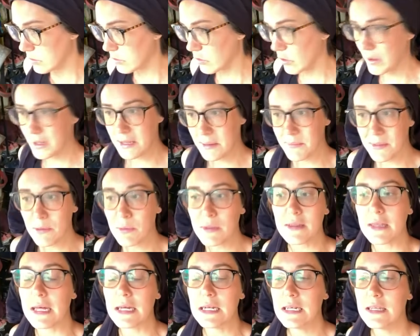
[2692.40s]
it can be with
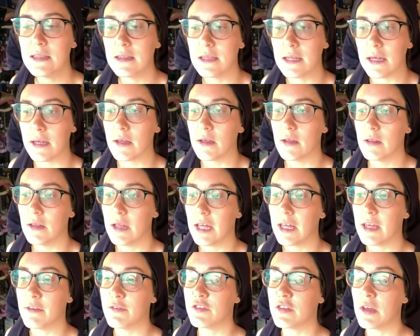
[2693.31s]
anything. Like
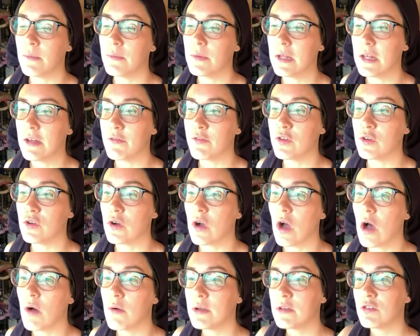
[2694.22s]
if you're
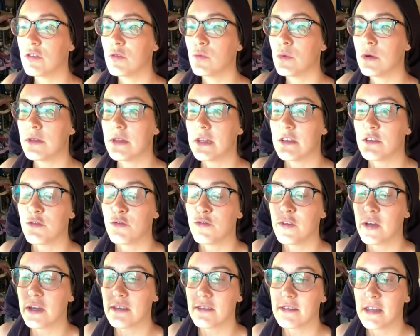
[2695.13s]
always the one that's
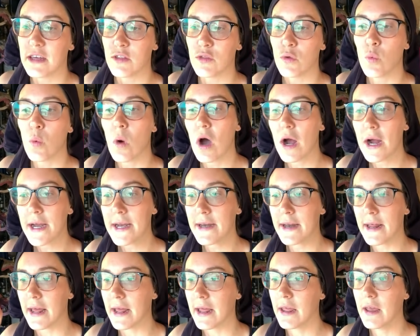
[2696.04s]
fixing the
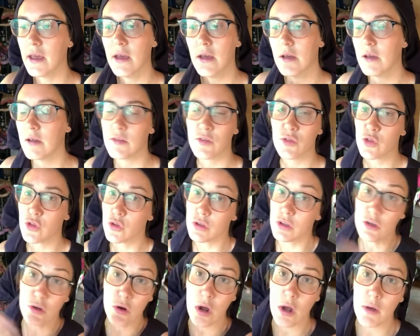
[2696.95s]
whining,
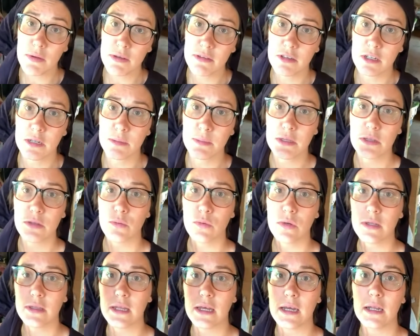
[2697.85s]
you're always going to be the
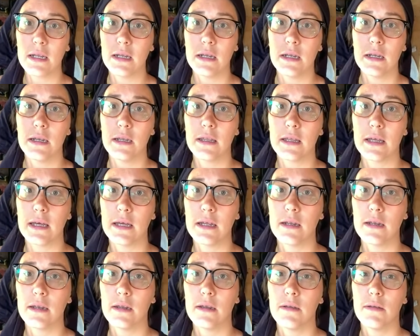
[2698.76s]
one that
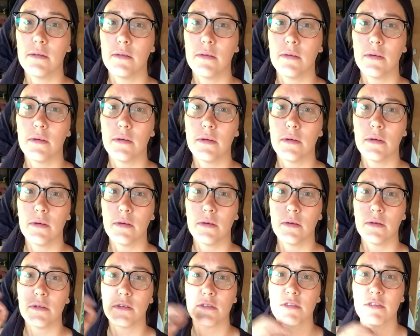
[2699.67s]

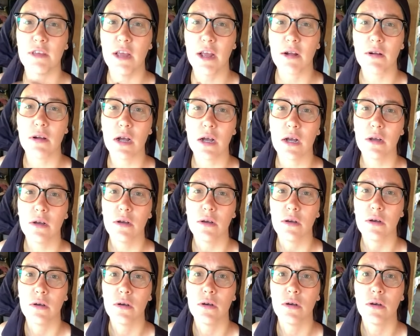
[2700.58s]
Sarah,
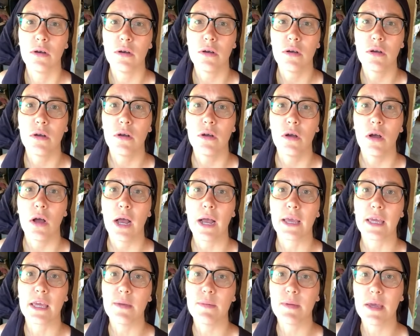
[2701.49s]
I
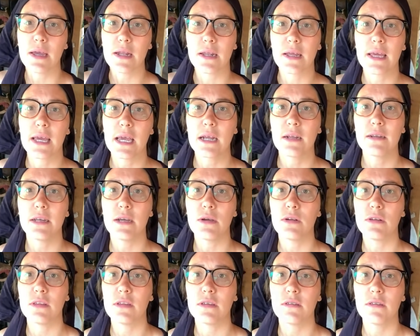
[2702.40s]
keep getting kicked out
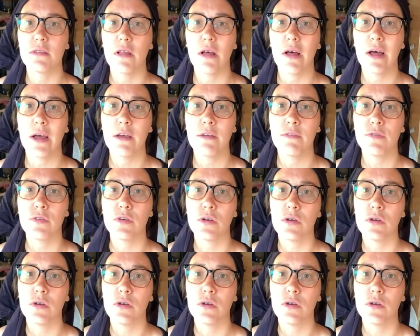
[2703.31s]
of this live.